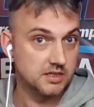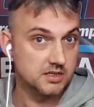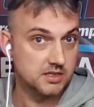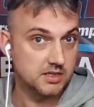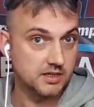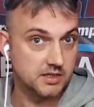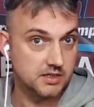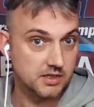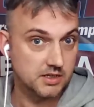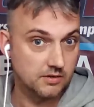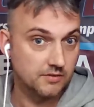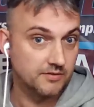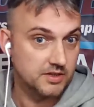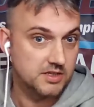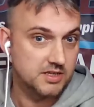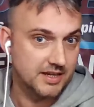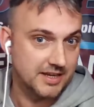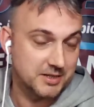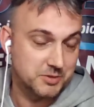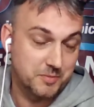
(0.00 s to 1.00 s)
season,
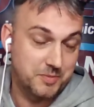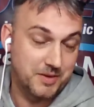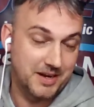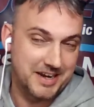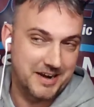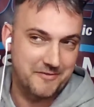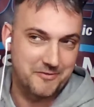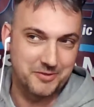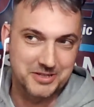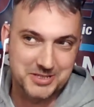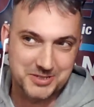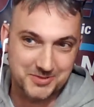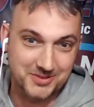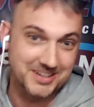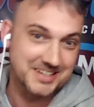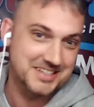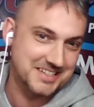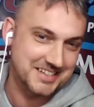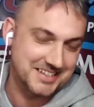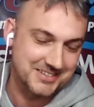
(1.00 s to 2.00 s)
obviously, as we played everyone
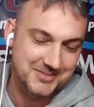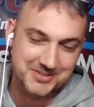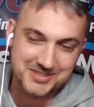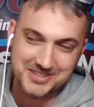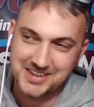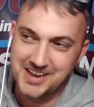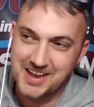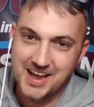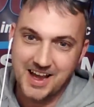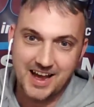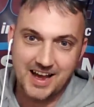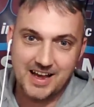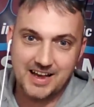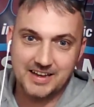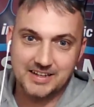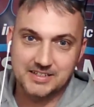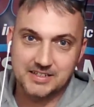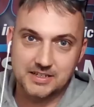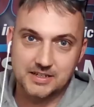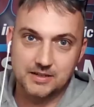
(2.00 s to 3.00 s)
twice, of course.
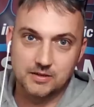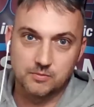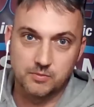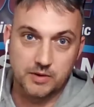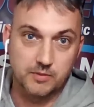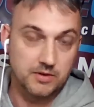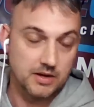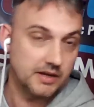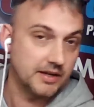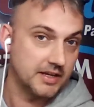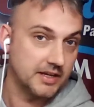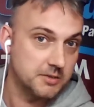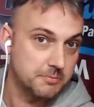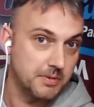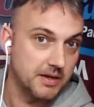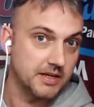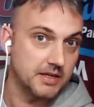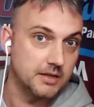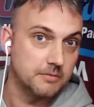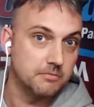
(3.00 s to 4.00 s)
And we were lucky to
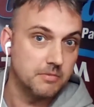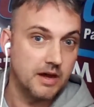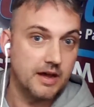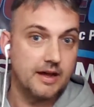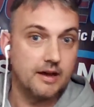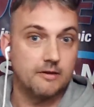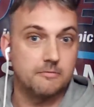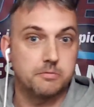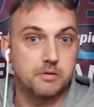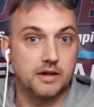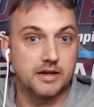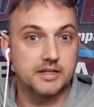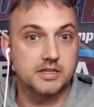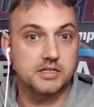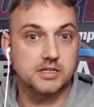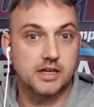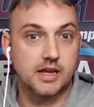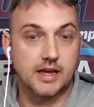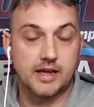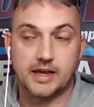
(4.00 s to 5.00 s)
beat them at our
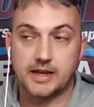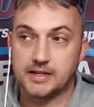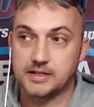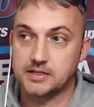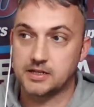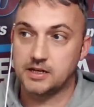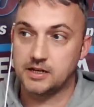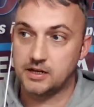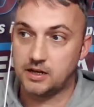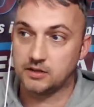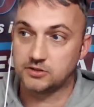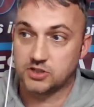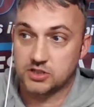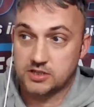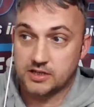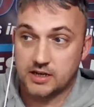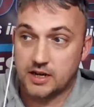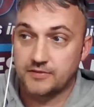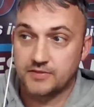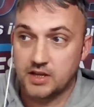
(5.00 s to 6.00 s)
place. And I just
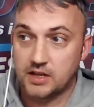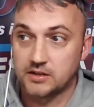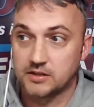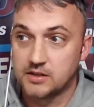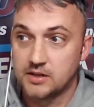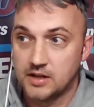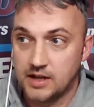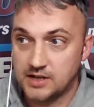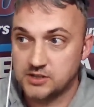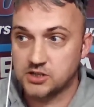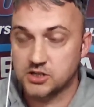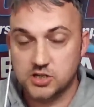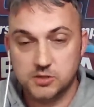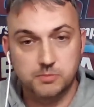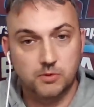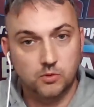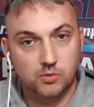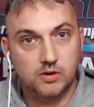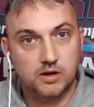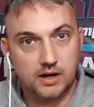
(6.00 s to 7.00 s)
think they've done, as a
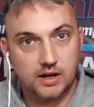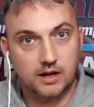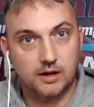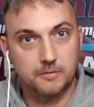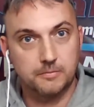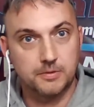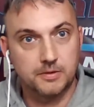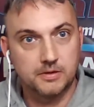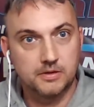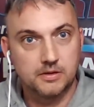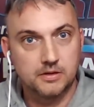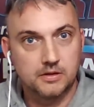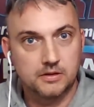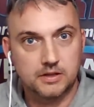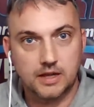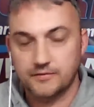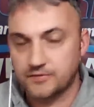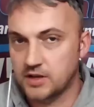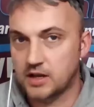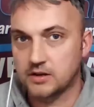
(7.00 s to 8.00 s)
small club,
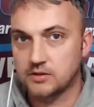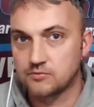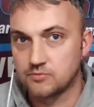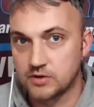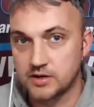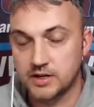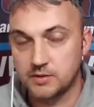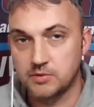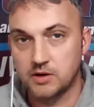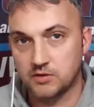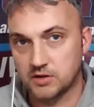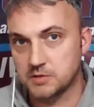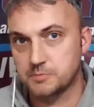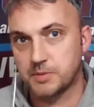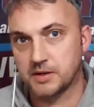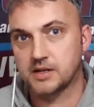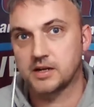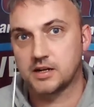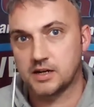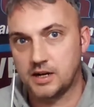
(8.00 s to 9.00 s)
they've done really well. There's
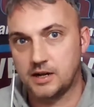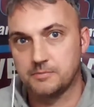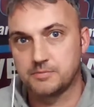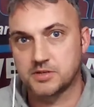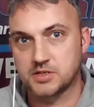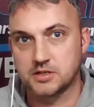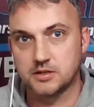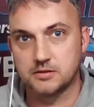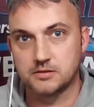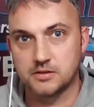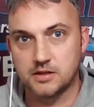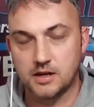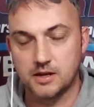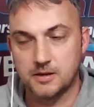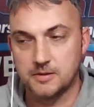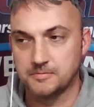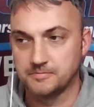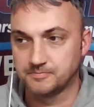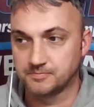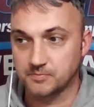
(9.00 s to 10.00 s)
bigger clubs than
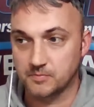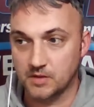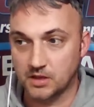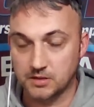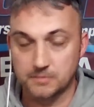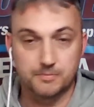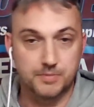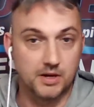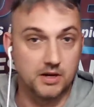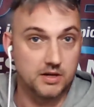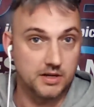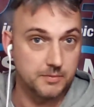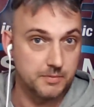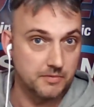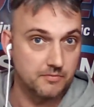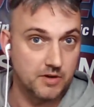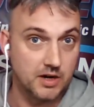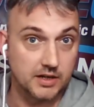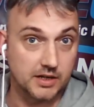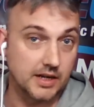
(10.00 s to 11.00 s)
Burnley
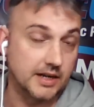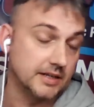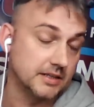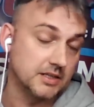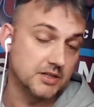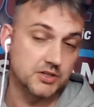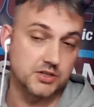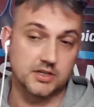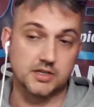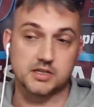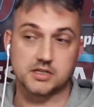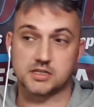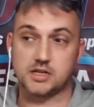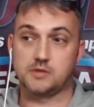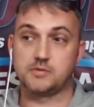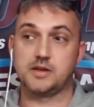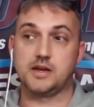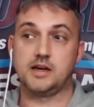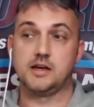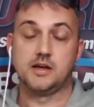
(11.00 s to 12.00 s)
been relegated this year. So,
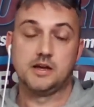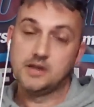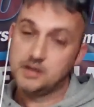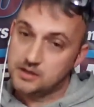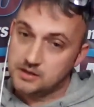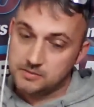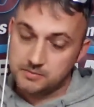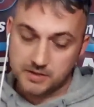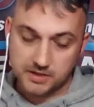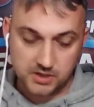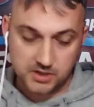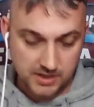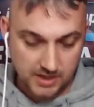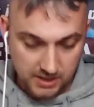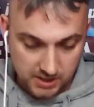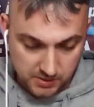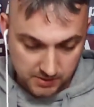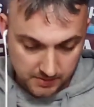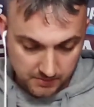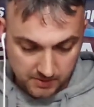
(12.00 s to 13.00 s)
yeah, big
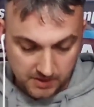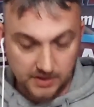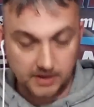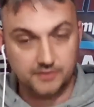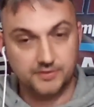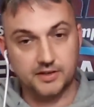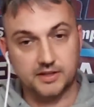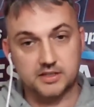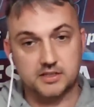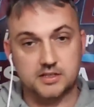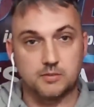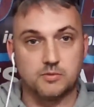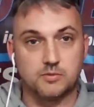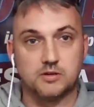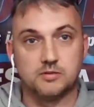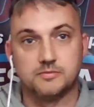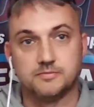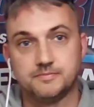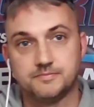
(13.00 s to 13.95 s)
shout to him, really. I think he's done well.